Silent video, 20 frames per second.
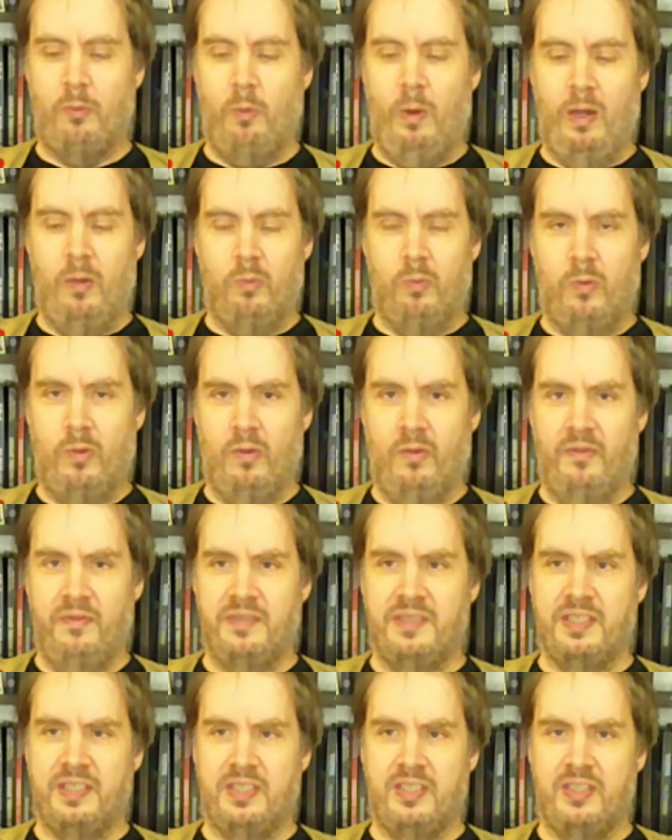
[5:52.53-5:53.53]

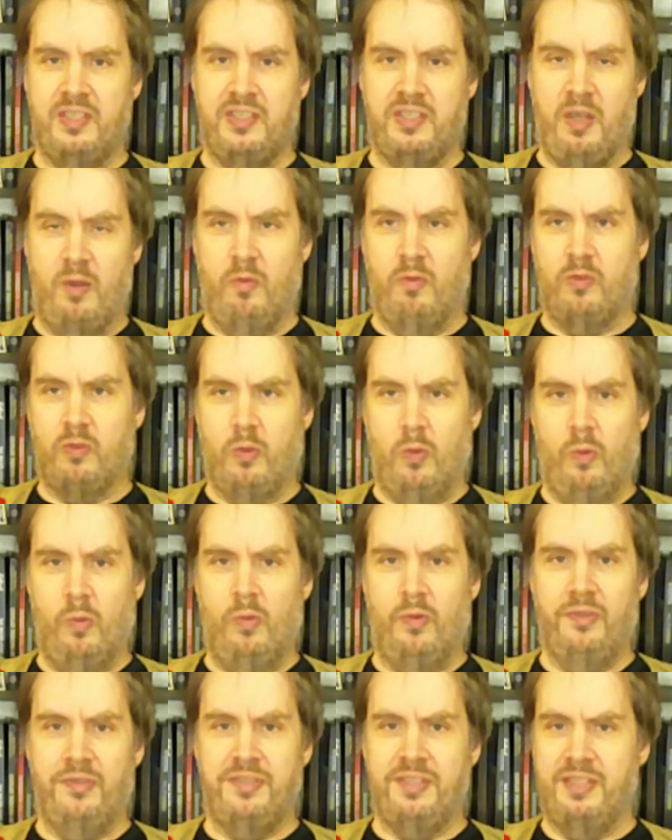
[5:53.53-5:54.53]
werewolves and stone
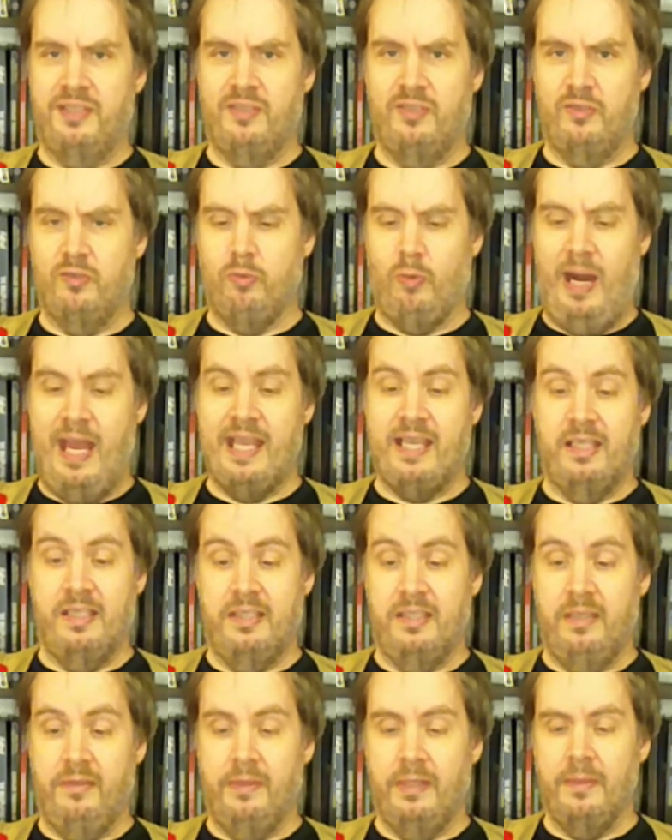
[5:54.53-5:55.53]
trolls and
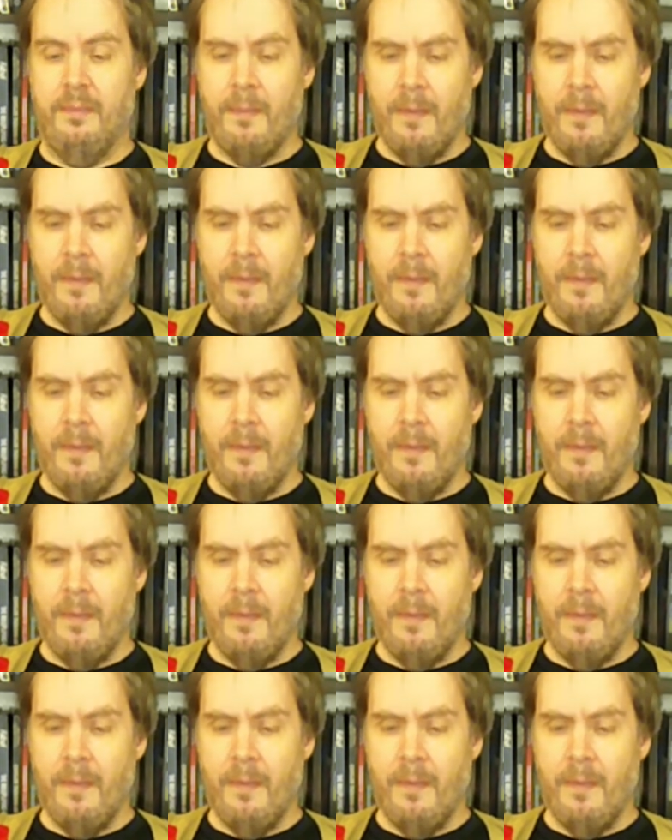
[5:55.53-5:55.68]
dragons even,